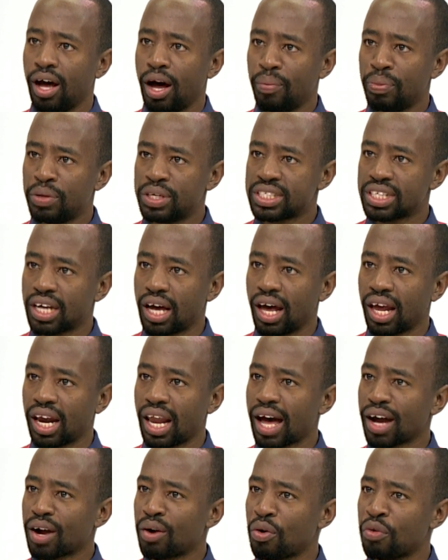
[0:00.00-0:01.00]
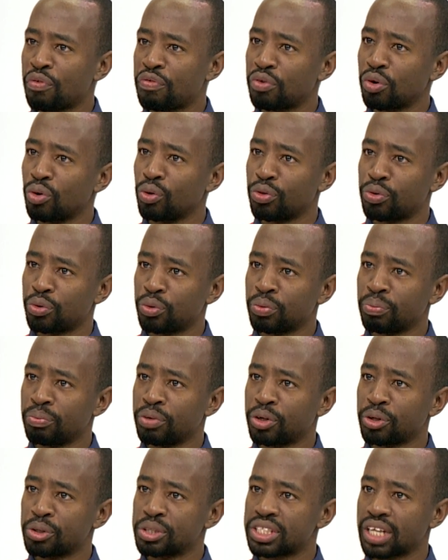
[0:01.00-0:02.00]
There's a lack of follow-through,
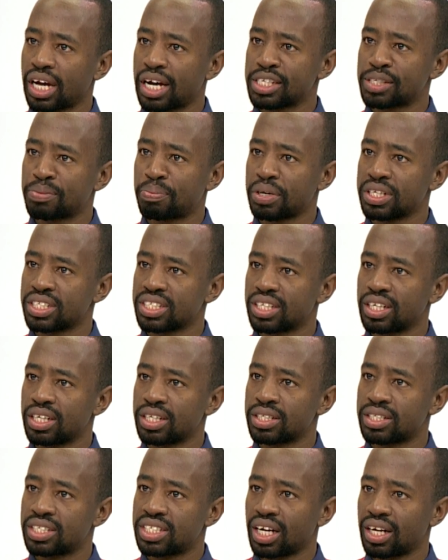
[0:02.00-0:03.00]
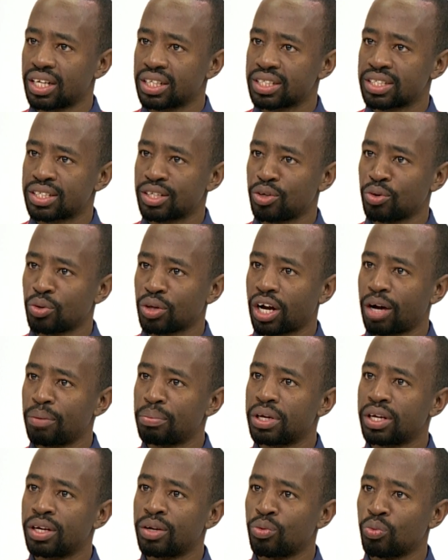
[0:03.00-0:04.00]
because as President Charles, you will come
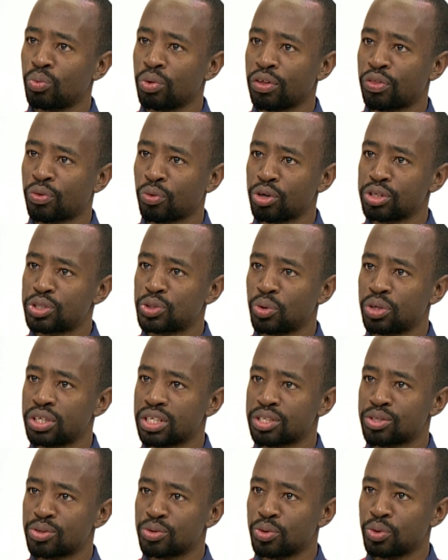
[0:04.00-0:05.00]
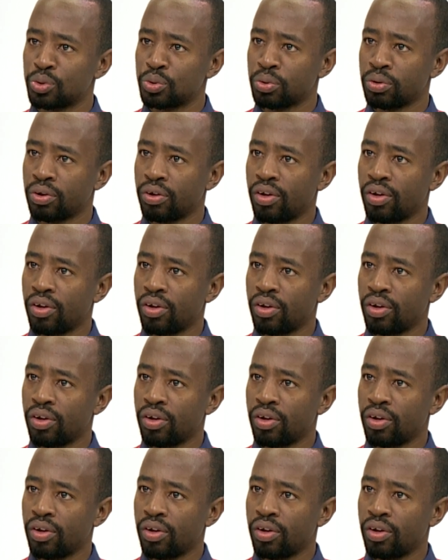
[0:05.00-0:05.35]
in with what you wanted to do.